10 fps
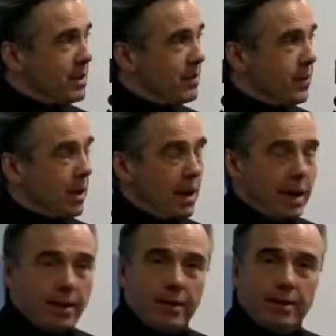Mrs.
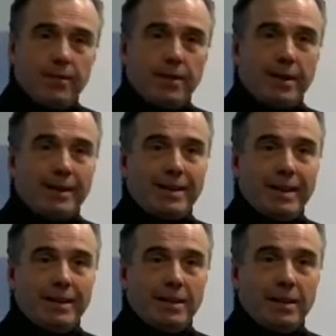VERHEYEN very
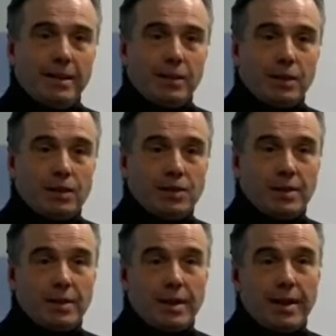kindly
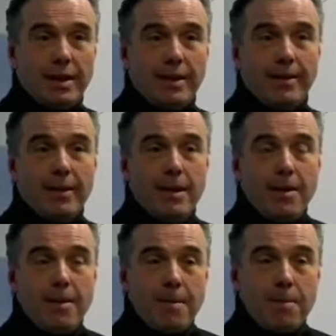registered a
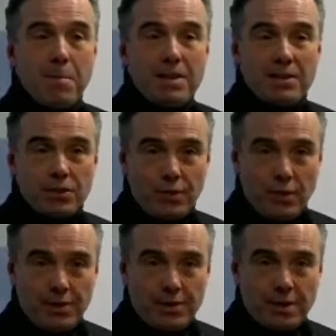message
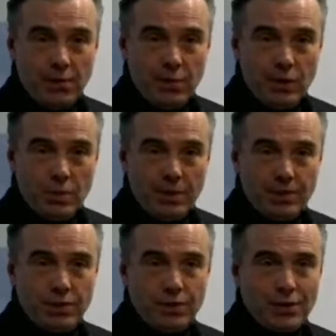for us, a video
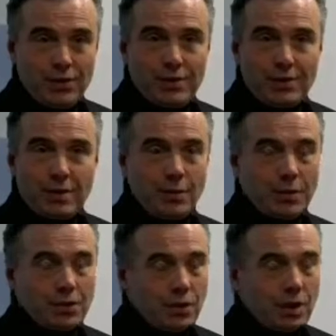message, since
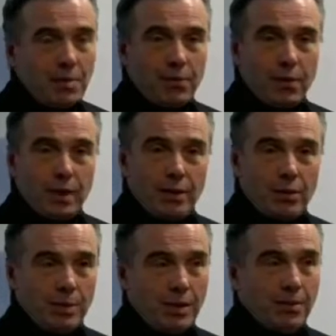it was not able for
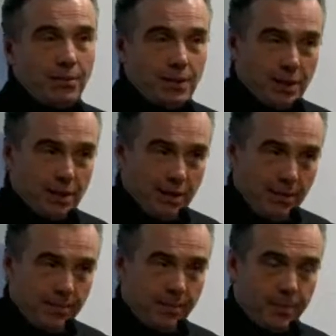her to be here
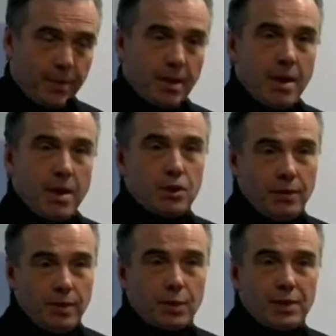physically.
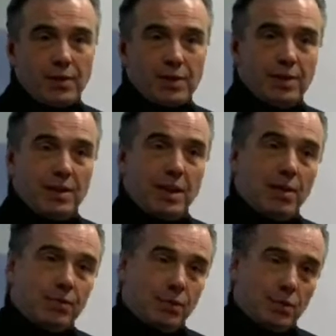She will receive us in
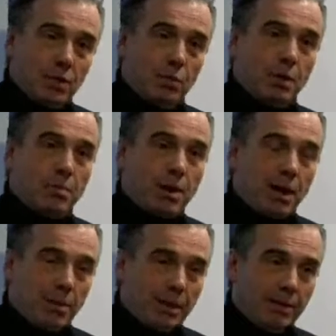the afternoon in the European
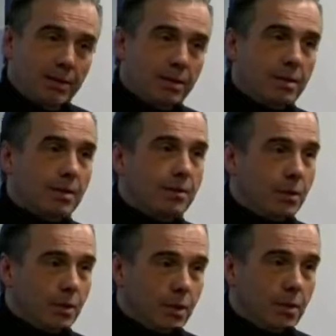Parliament
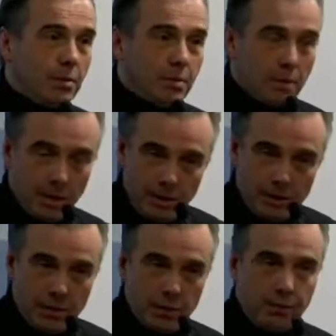for
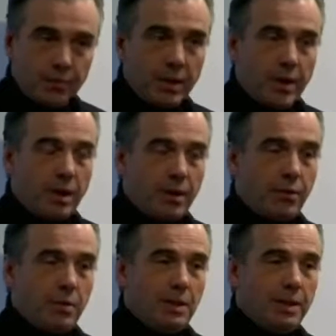an interview
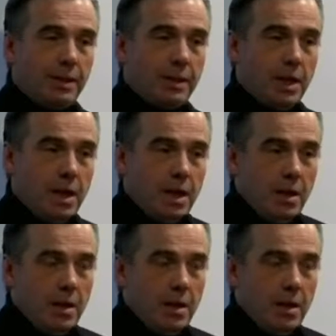and for a meeting.